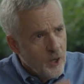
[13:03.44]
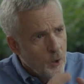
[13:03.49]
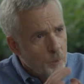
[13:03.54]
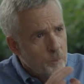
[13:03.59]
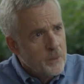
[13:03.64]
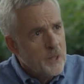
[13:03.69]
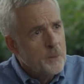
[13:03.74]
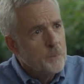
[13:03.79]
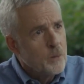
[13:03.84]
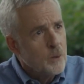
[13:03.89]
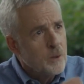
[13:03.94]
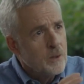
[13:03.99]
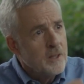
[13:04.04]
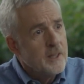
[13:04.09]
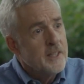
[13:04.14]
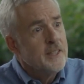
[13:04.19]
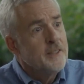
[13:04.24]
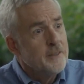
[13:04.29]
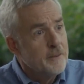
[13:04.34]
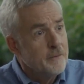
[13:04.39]
help people
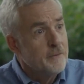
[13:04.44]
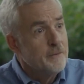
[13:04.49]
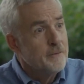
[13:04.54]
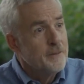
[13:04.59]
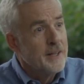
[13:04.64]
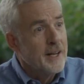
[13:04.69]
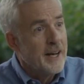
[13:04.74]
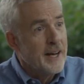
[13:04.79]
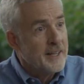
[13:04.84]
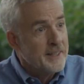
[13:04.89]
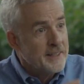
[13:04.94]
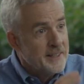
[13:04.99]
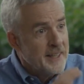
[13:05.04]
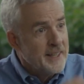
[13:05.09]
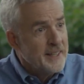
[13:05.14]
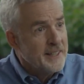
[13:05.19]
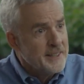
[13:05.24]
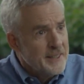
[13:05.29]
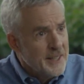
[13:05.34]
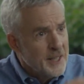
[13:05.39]
live on a
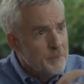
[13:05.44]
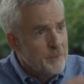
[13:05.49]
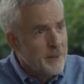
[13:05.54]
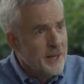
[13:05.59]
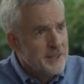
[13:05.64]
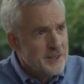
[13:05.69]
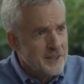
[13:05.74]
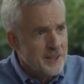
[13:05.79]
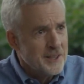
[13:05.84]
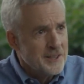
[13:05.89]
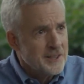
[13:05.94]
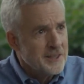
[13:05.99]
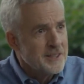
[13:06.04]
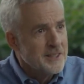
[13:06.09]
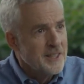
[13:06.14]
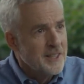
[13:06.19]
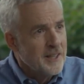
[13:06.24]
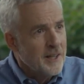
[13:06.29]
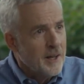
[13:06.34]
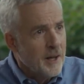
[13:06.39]
day-to-day basis
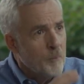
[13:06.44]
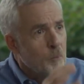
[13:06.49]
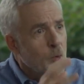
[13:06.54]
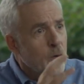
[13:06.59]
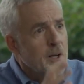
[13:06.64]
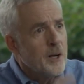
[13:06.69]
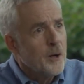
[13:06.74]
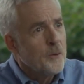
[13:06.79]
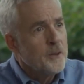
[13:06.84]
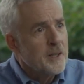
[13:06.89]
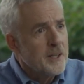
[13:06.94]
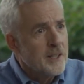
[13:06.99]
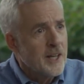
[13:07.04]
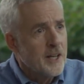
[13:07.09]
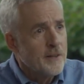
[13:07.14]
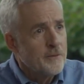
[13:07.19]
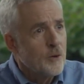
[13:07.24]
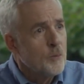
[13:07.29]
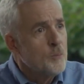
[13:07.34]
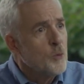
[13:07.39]
a more healthy
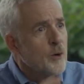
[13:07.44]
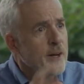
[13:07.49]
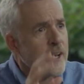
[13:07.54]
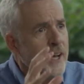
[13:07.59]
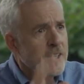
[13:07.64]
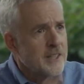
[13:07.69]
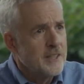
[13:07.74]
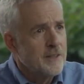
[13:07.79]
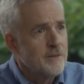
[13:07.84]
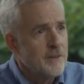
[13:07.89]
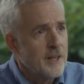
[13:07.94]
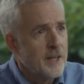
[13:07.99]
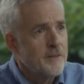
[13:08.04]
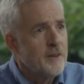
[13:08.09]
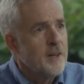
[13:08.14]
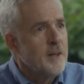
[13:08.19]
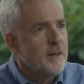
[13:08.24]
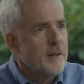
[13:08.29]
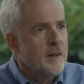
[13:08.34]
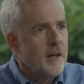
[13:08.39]
life, a more active life,
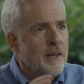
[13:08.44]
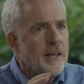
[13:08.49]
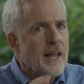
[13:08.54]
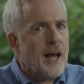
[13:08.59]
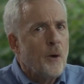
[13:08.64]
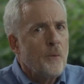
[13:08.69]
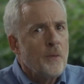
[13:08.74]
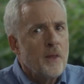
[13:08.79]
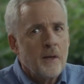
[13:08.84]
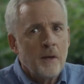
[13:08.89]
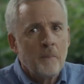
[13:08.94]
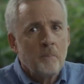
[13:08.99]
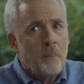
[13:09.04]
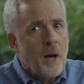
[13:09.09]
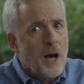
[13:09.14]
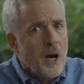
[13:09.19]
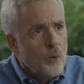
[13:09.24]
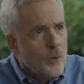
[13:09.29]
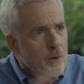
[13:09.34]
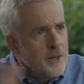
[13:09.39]

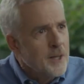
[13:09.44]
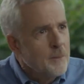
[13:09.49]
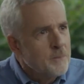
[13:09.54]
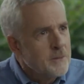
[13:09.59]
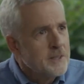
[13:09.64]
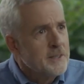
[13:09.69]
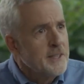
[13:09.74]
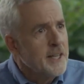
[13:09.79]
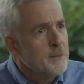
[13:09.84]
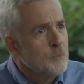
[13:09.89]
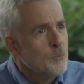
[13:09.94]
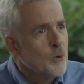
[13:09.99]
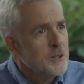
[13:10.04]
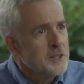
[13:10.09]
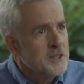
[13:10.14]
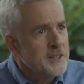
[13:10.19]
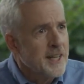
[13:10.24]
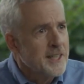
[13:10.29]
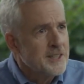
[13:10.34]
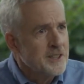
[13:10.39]
empower them to take more
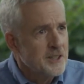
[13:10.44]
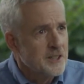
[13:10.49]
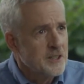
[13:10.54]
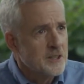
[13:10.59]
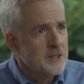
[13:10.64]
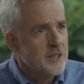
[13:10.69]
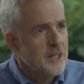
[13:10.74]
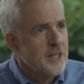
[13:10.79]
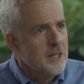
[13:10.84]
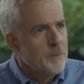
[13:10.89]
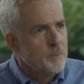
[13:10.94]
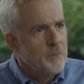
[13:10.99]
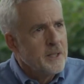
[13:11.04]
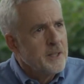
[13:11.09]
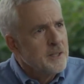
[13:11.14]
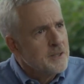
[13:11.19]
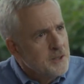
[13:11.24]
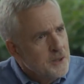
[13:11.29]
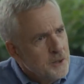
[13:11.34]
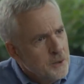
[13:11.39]
chances,
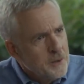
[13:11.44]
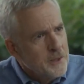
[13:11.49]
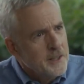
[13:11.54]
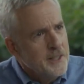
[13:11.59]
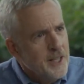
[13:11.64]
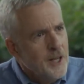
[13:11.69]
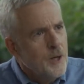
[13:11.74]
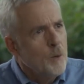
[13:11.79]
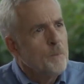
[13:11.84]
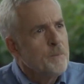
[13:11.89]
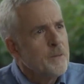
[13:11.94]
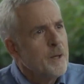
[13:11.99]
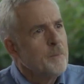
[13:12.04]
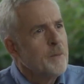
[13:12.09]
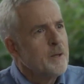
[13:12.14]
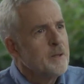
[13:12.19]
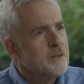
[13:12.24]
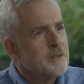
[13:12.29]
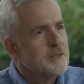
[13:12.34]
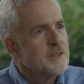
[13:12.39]
because you can help
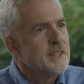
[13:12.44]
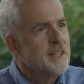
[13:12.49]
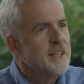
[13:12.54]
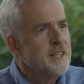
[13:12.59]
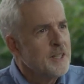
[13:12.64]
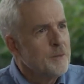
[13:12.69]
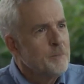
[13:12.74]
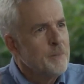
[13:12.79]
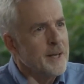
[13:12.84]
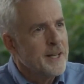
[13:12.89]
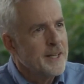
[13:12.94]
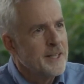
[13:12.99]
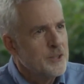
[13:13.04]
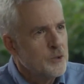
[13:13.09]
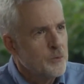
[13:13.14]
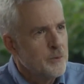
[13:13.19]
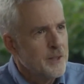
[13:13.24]
them understand and manage